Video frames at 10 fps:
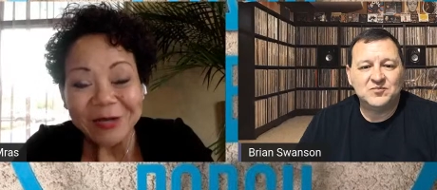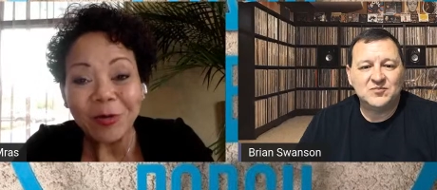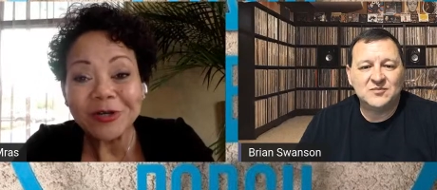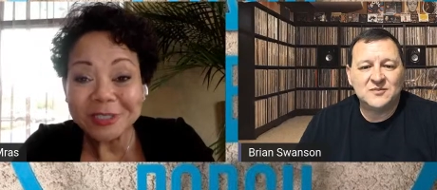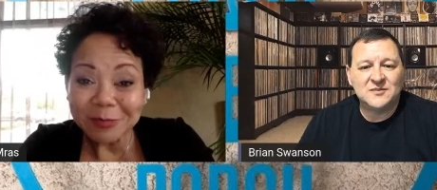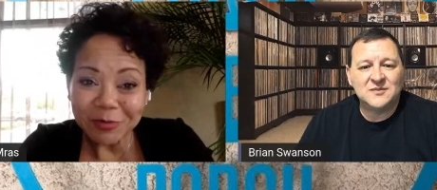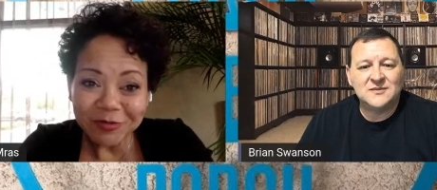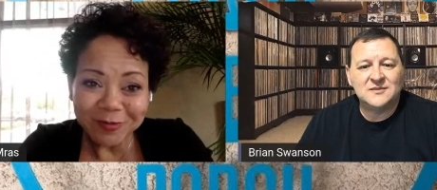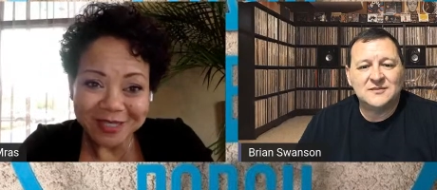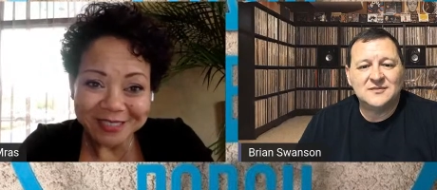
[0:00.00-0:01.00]
Speaker 1: In order to
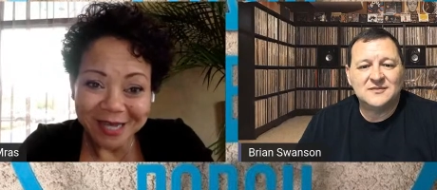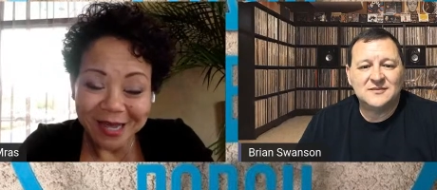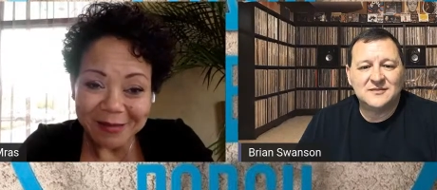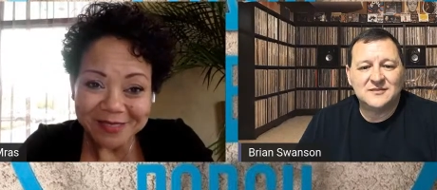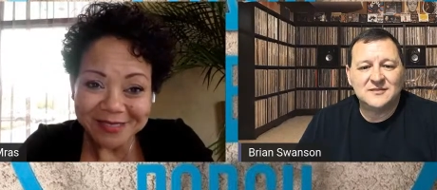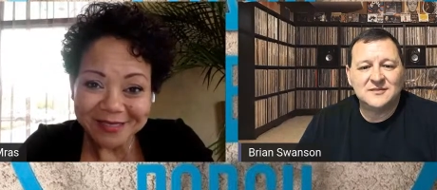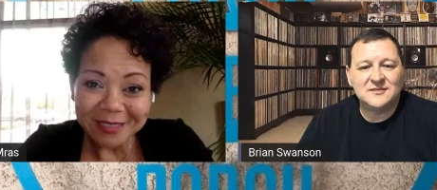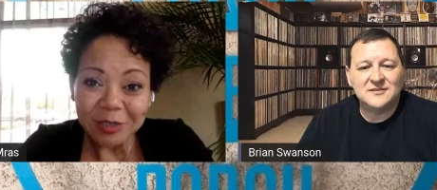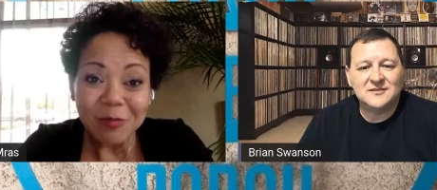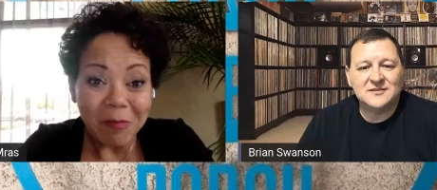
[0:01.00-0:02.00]
move with the times,
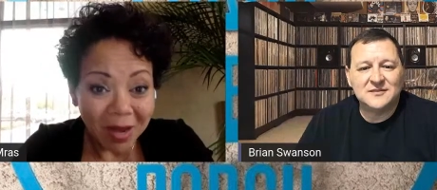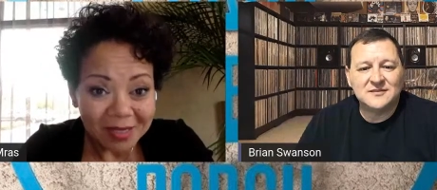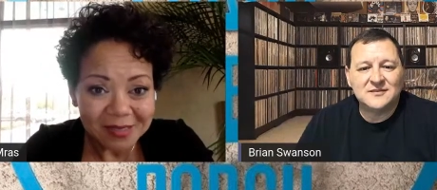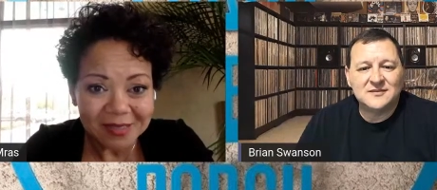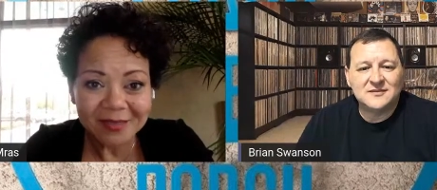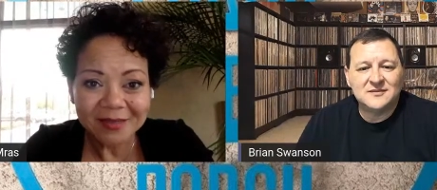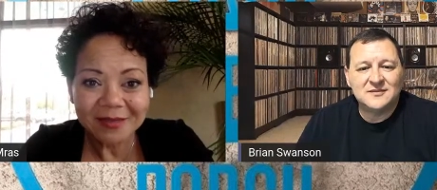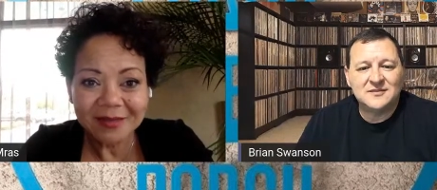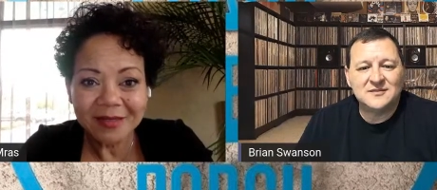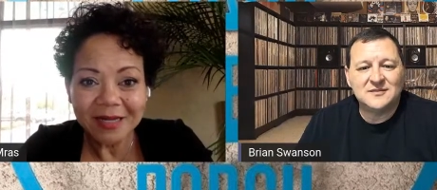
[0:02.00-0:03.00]
you must
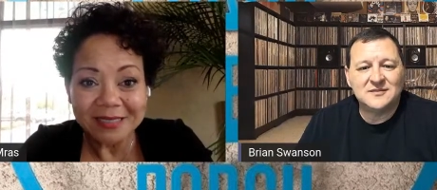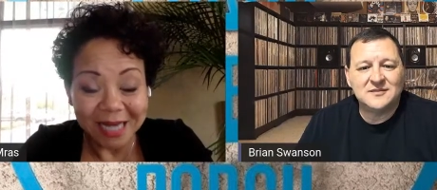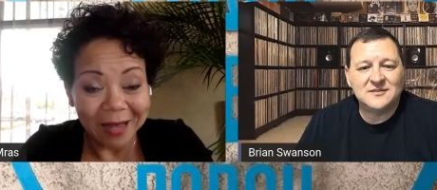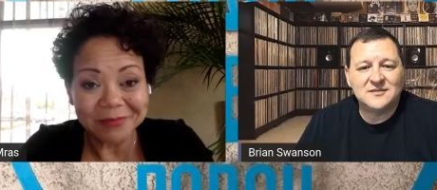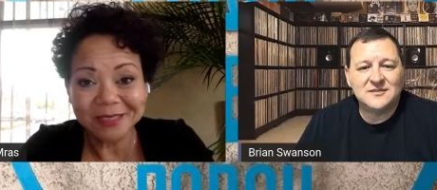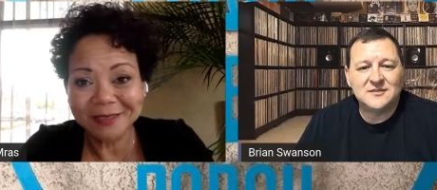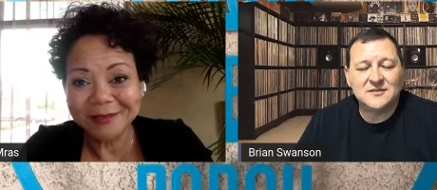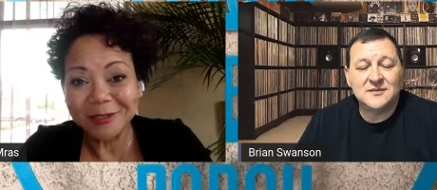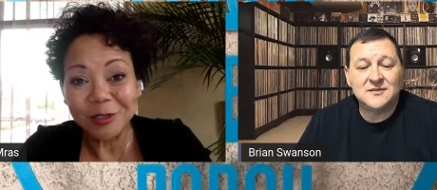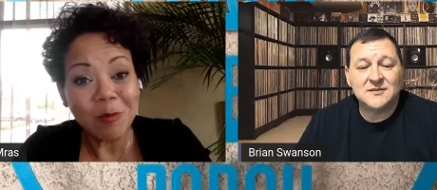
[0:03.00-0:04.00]
adapt.
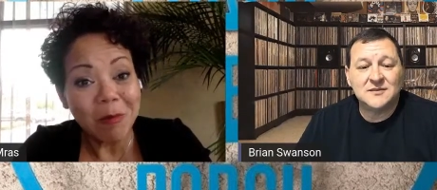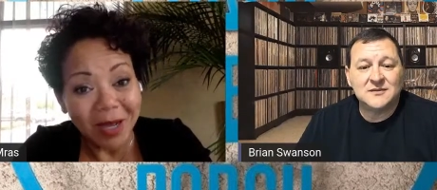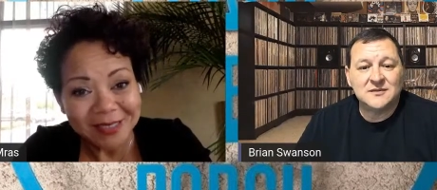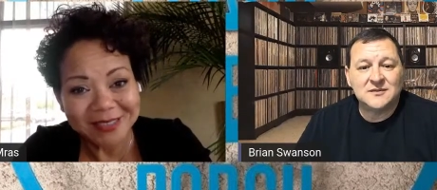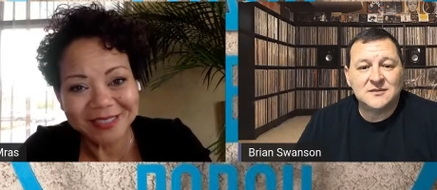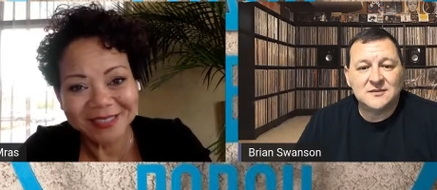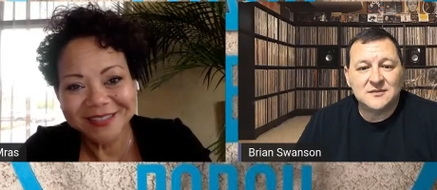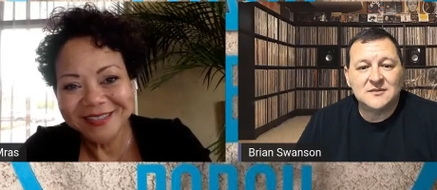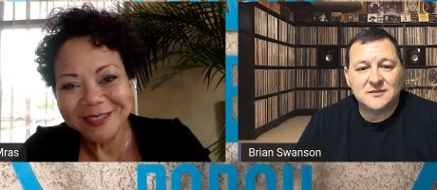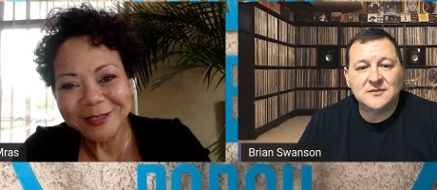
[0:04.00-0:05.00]
You must
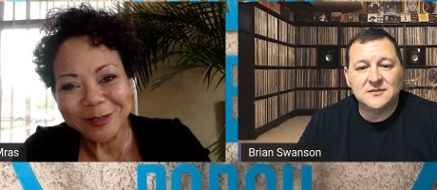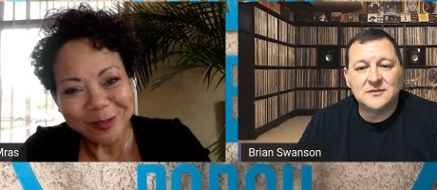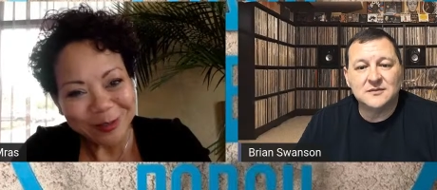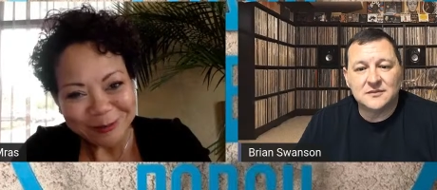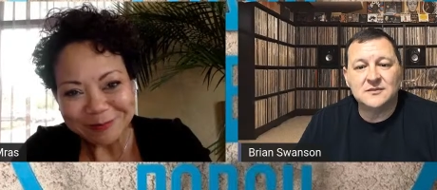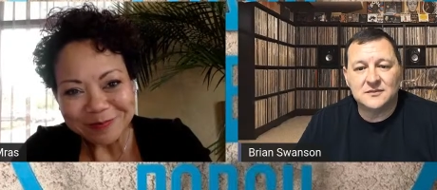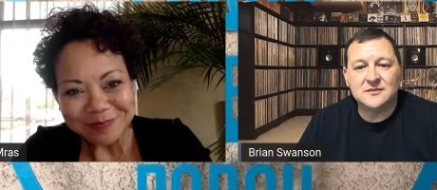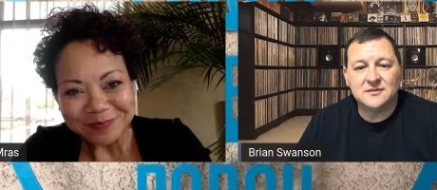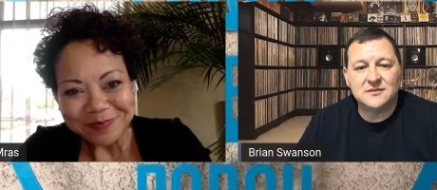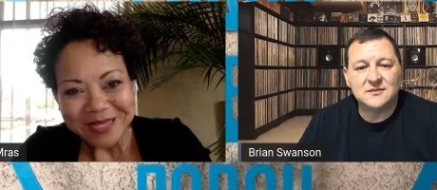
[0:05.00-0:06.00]
learn
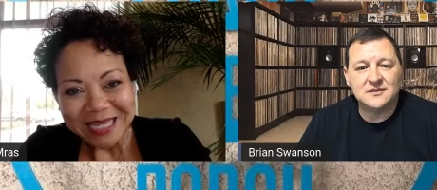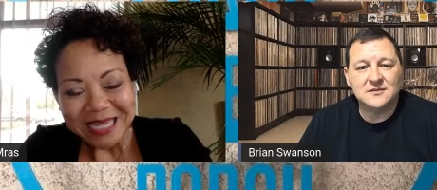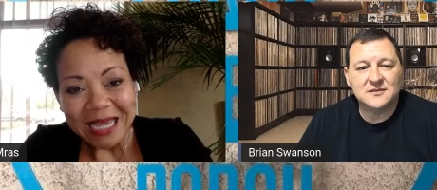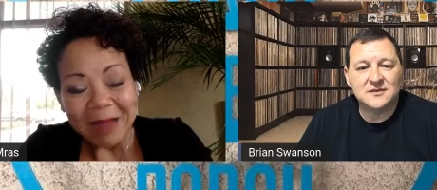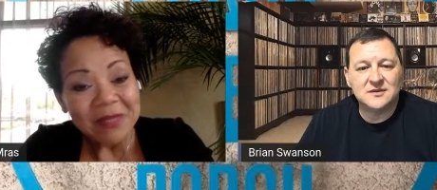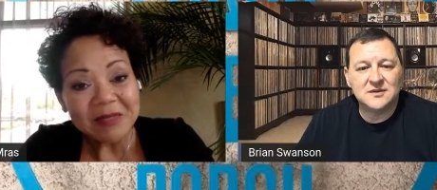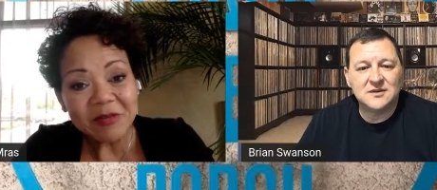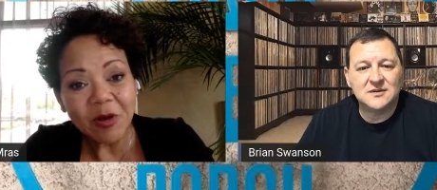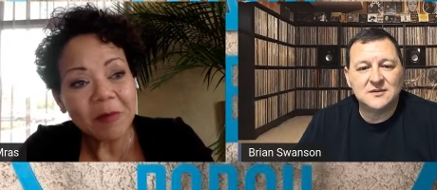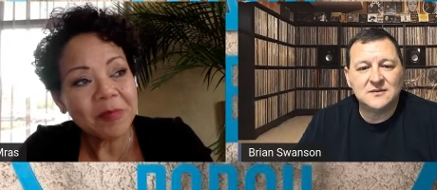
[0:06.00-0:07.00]
I
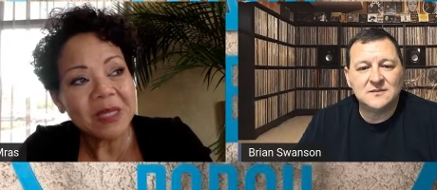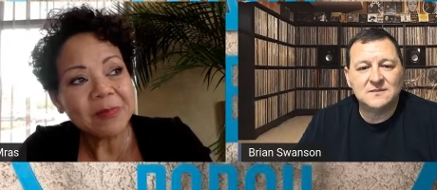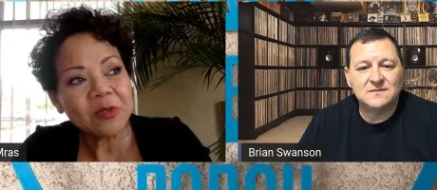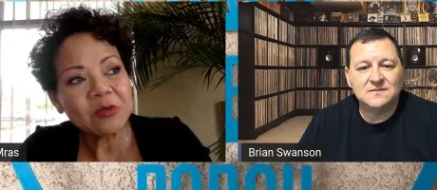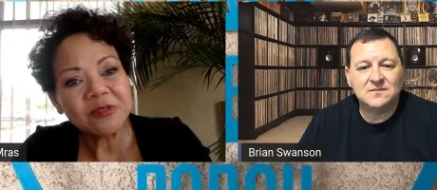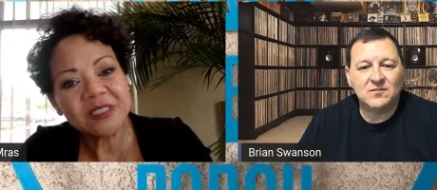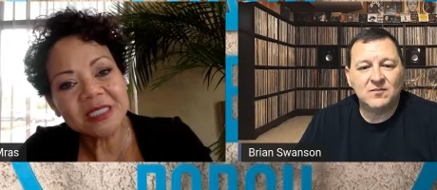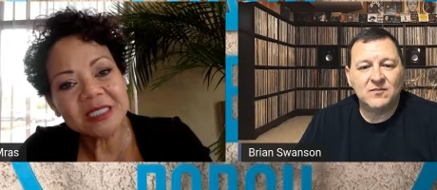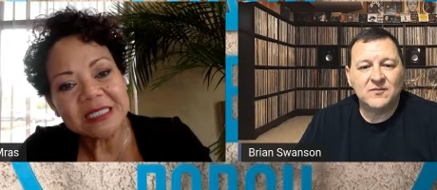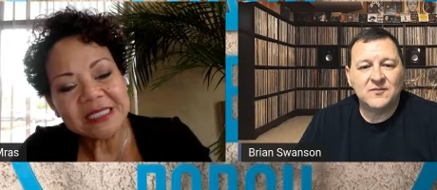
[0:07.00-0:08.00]
mean, there are people who
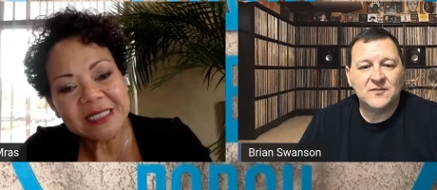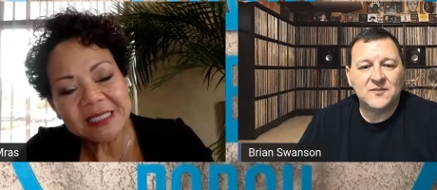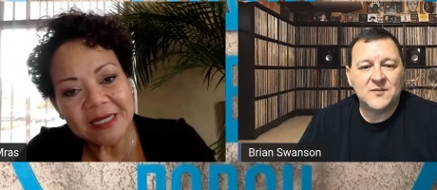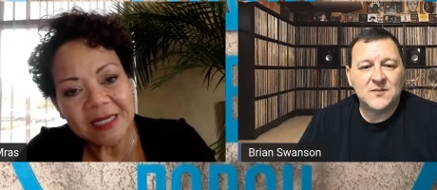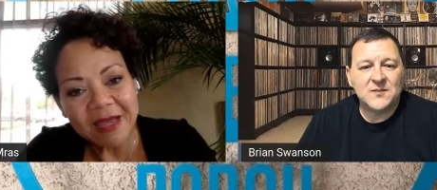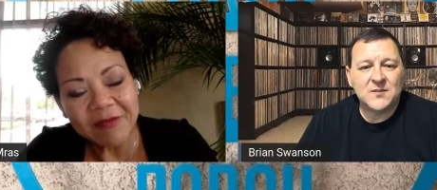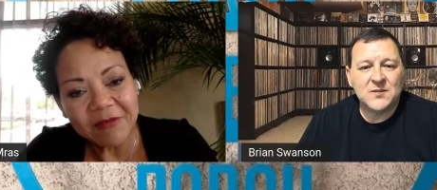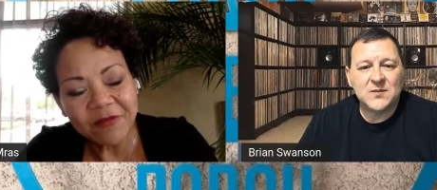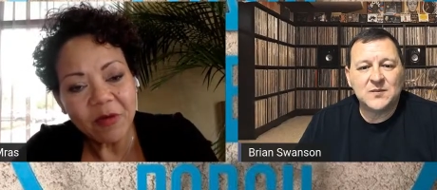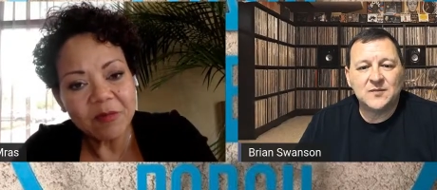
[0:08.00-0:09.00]
still insist on
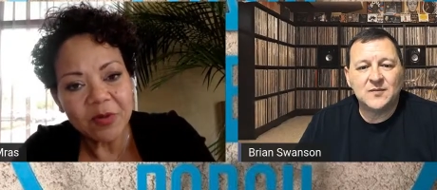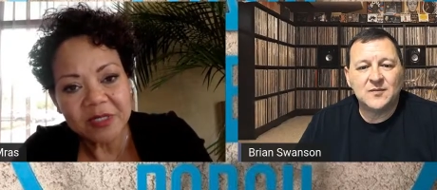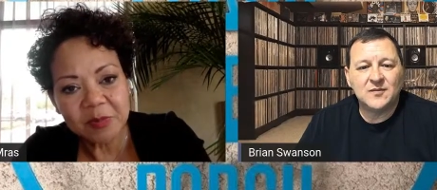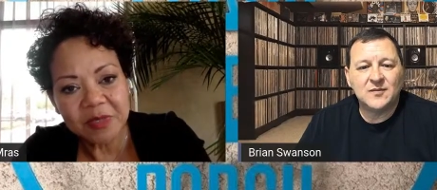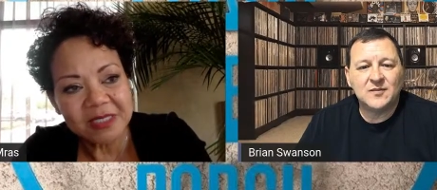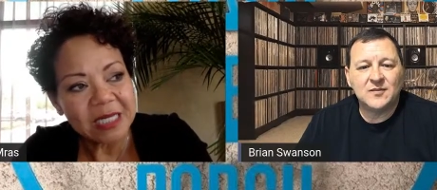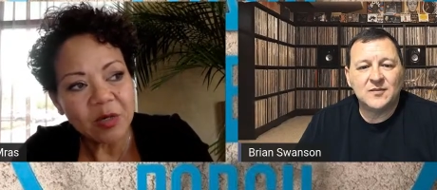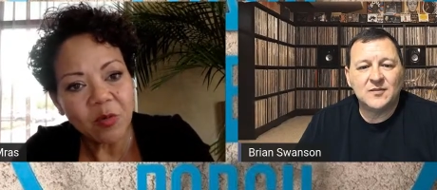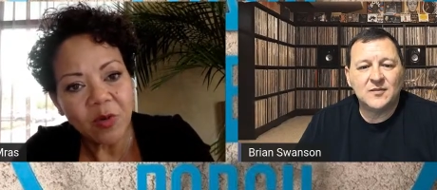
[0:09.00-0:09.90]
having phone books because they